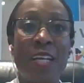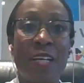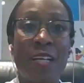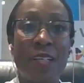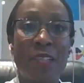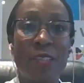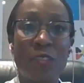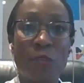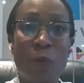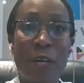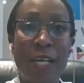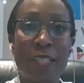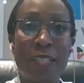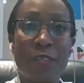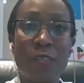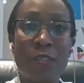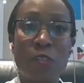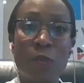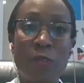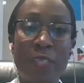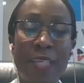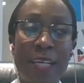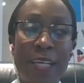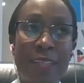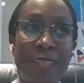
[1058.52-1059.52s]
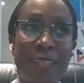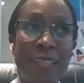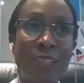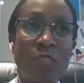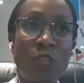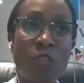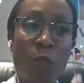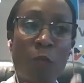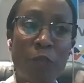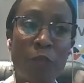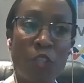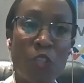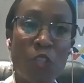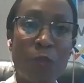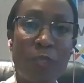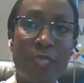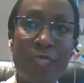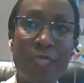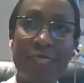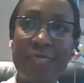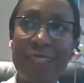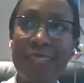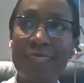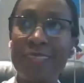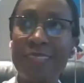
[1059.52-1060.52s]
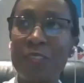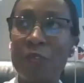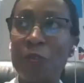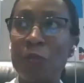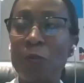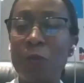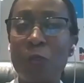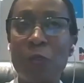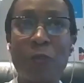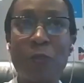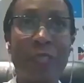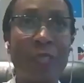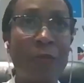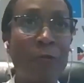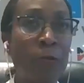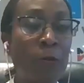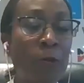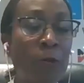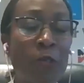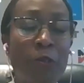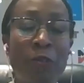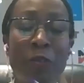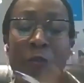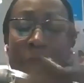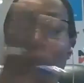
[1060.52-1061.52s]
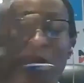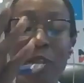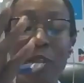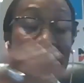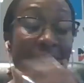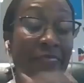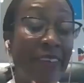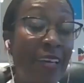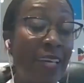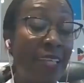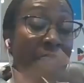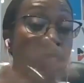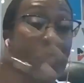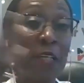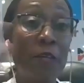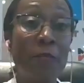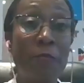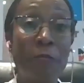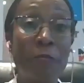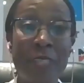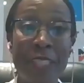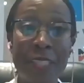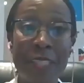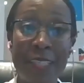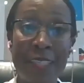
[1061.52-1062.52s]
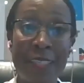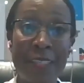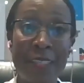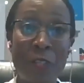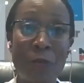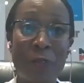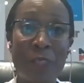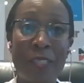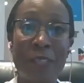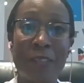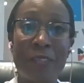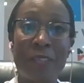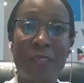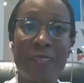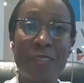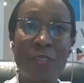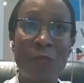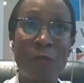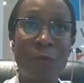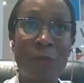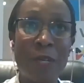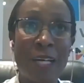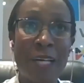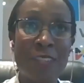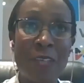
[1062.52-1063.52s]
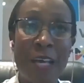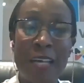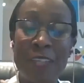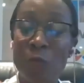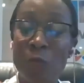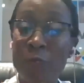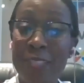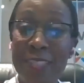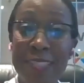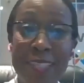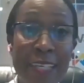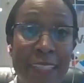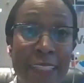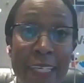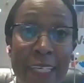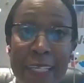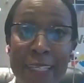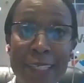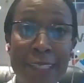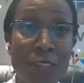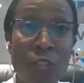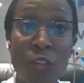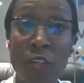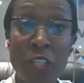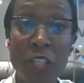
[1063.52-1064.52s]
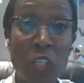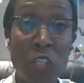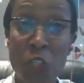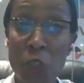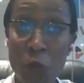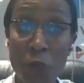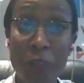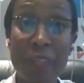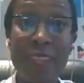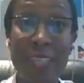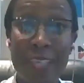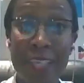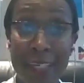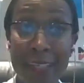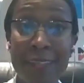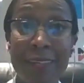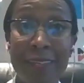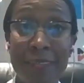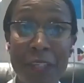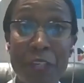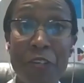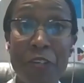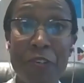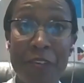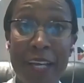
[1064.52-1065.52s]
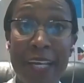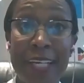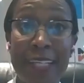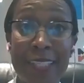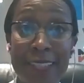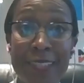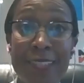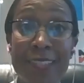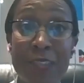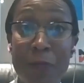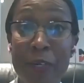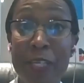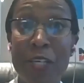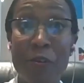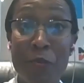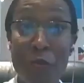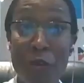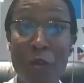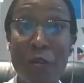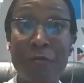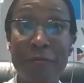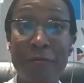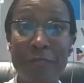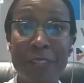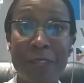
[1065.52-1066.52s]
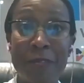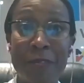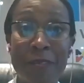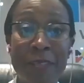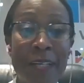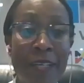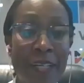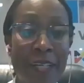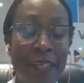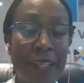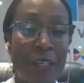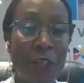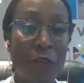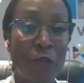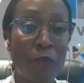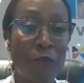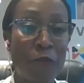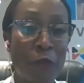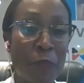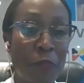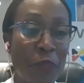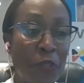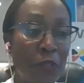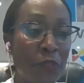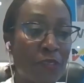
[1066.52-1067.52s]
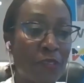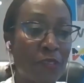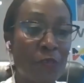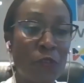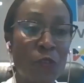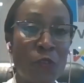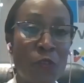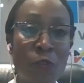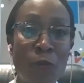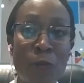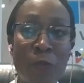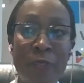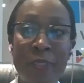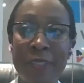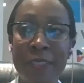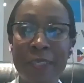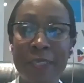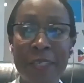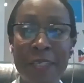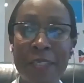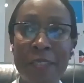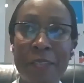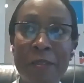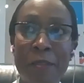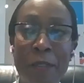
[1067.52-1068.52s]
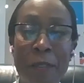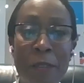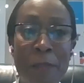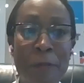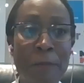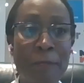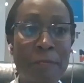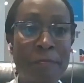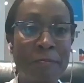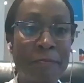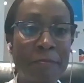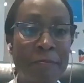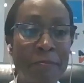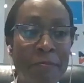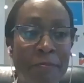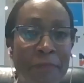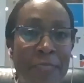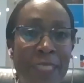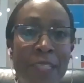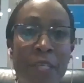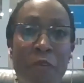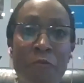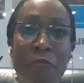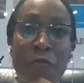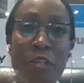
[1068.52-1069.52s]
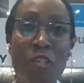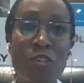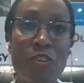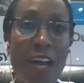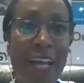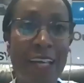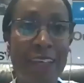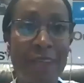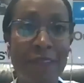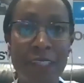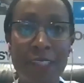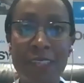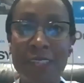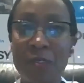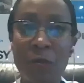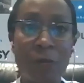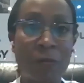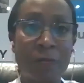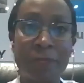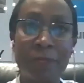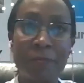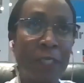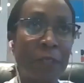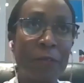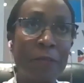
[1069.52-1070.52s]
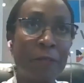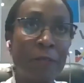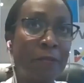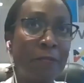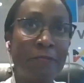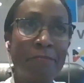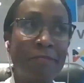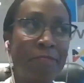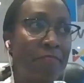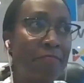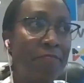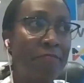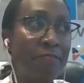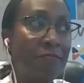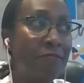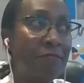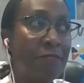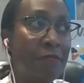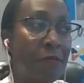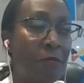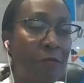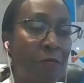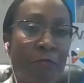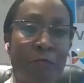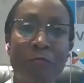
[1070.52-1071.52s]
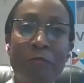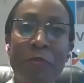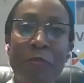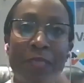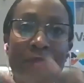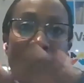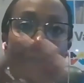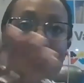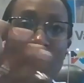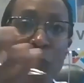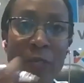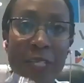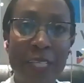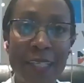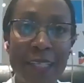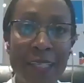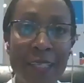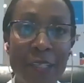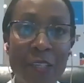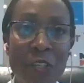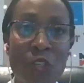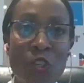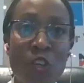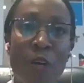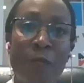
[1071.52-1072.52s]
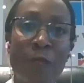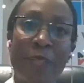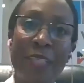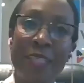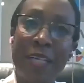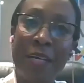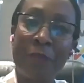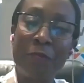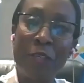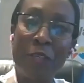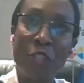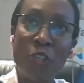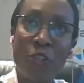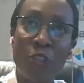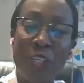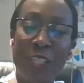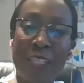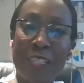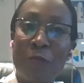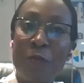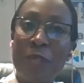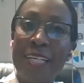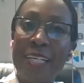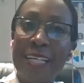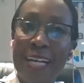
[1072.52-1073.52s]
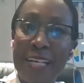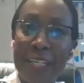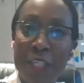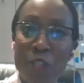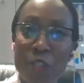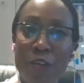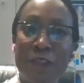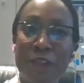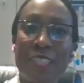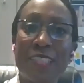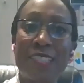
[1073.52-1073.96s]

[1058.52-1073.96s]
As well. So there are these opportunities, you can work remotely for any company. You can do, as we said, gig is not a new thing. You're right. It's been around. So, for persons who are delivery drivers, persons working in a job, but you're good at mechanic, you have a